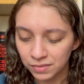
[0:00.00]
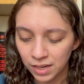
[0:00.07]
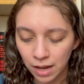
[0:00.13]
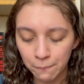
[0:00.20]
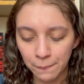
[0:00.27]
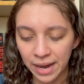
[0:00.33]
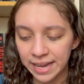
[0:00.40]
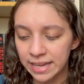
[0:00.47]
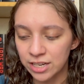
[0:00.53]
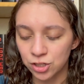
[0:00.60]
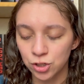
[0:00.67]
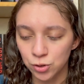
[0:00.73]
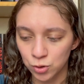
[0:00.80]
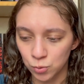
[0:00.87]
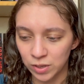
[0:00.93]
My
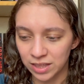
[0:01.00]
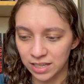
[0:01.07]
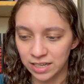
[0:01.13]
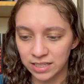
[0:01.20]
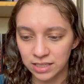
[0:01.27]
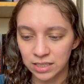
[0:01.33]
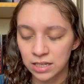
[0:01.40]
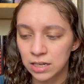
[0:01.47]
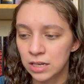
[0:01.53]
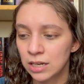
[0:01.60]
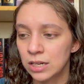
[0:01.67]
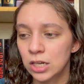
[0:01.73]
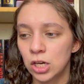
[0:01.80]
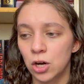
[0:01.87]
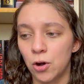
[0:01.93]
issues with it
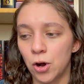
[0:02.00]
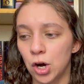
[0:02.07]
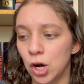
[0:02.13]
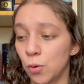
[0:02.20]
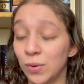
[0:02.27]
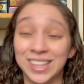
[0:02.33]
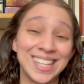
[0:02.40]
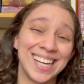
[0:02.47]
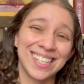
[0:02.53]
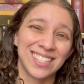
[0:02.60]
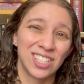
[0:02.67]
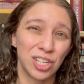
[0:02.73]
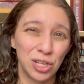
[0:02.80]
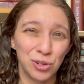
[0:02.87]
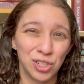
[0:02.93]
are with the
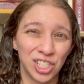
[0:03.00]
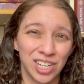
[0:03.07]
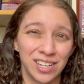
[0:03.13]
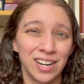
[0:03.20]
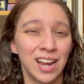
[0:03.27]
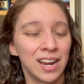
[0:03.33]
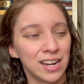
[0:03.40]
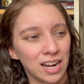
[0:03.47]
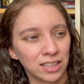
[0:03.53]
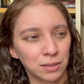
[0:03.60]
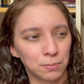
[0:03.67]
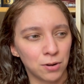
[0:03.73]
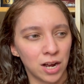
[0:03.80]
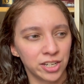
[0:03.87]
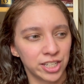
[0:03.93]
execution, not the
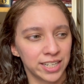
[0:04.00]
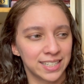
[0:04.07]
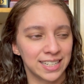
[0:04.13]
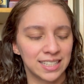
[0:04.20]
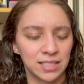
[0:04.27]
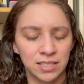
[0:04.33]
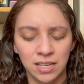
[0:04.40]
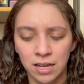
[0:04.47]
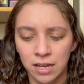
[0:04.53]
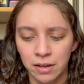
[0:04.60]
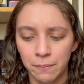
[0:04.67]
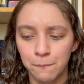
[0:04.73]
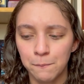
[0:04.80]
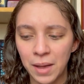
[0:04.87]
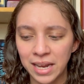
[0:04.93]
project. It's
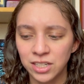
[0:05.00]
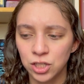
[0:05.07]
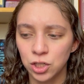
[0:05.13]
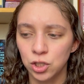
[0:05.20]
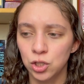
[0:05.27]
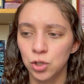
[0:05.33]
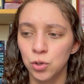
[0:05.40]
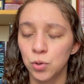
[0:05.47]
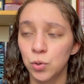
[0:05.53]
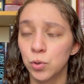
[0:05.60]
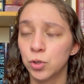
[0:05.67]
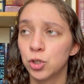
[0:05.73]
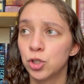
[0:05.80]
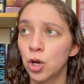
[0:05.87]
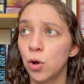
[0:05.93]
meant to
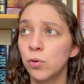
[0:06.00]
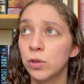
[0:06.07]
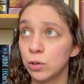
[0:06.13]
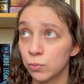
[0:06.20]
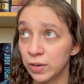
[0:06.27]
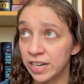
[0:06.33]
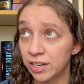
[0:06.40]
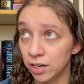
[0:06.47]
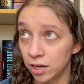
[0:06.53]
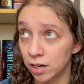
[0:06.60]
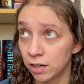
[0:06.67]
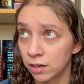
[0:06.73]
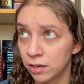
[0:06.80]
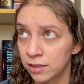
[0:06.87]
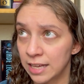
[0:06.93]
show the reader
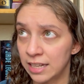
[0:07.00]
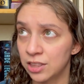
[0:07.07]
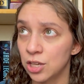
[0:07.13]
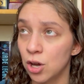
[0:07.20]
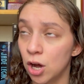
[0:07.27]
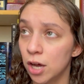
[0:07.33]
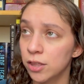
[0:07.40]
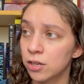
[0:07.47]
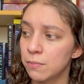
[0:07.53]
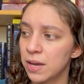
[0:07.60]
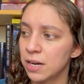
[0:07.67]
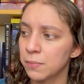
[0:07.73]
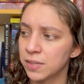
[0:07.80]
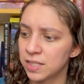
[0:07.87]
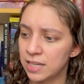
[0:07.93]
that the author made
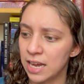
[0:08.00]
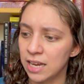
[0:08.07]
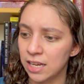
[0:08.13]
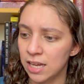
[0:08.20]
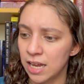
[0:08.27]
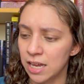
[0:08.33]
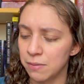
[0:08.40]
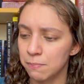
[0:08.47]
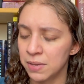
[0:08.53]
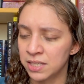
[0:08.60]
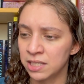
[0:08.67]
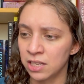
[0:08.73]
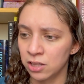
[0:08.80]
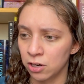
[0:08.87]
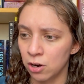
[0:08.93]
a mistake in
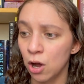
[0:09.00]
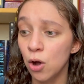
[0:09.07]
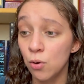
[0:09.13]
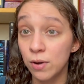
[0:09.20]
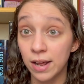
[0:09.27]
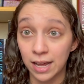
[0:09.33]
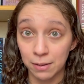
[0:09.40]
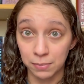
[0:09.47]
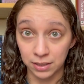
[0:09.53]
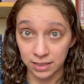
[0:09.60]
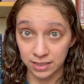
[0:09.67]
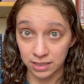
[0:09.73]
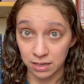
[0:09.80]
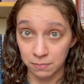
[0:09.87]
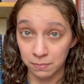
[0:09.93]
missing their own
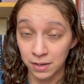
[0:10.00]
ableism,